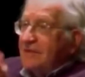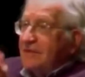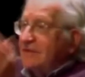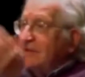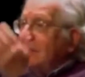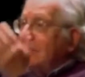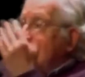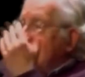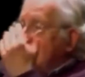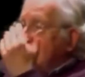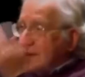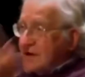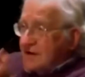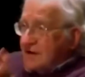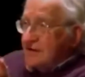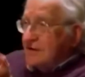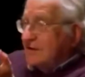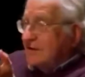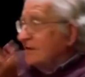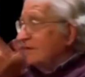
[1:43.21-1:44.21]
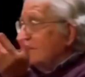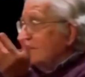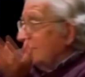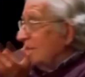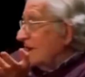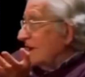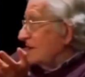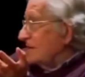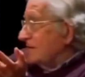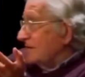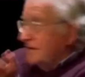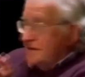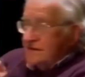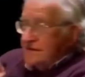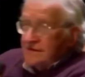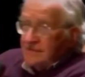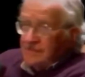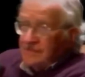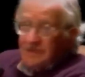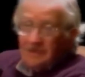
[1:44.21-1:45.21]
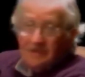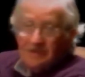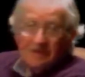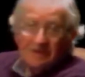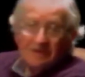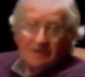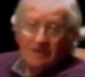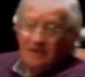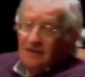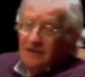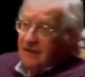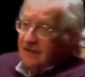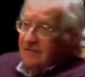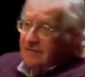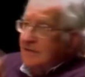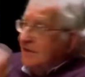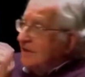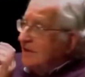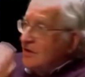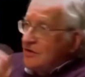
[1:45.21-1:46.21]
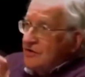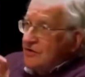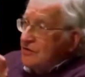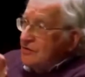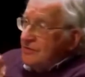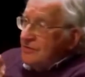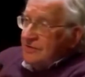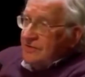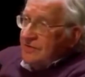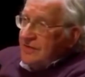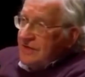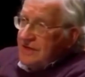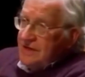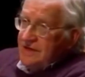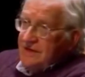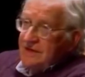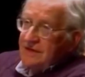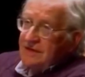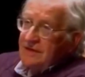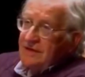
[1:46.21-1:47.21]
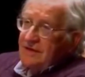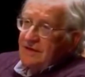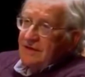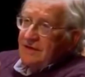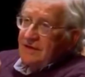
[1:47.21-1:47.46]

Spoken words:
You can discuss it in a philosophy seminar, but no human being